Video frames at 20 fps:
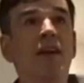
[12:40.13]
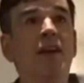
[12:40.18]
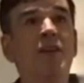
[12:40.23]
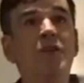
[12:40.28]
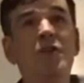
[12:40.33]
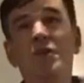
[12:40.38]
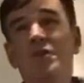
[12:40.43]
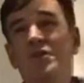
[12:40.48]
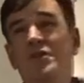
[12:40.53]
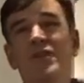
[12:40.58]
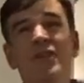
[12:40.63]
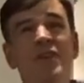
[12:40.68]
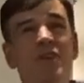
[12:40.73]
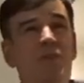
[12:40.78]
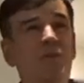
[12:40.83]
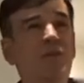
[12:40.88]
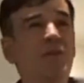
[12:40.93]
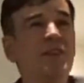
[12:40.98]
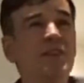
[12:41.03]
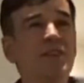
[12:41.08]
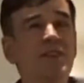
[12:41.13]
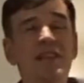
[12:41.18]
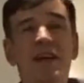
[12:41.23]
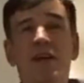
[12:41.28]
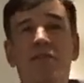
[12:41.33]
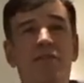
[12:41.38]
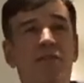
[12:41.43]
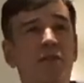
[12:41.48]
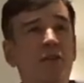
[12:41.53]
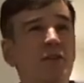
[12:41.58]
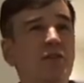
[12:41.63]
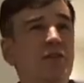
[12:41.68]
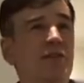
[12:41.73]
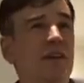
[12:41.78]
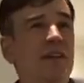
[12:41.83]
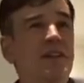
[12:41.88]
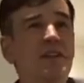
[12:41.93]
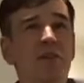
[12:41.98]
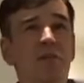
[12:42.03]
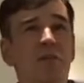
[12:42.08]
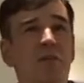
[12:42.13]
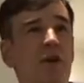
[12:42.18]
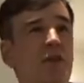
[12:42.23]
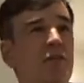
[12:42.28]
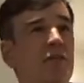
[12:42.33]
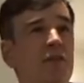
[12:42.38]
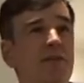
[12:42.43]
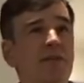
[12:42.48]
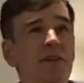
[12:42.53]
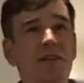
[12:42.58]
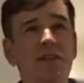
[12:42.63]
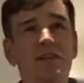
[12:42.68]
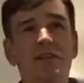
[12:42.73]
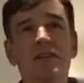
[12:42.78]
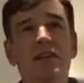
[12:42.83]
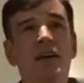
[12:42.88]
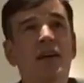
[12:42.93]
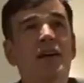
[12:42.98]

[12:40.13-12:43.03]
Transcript: Because, you know, this is our first feature, both of us.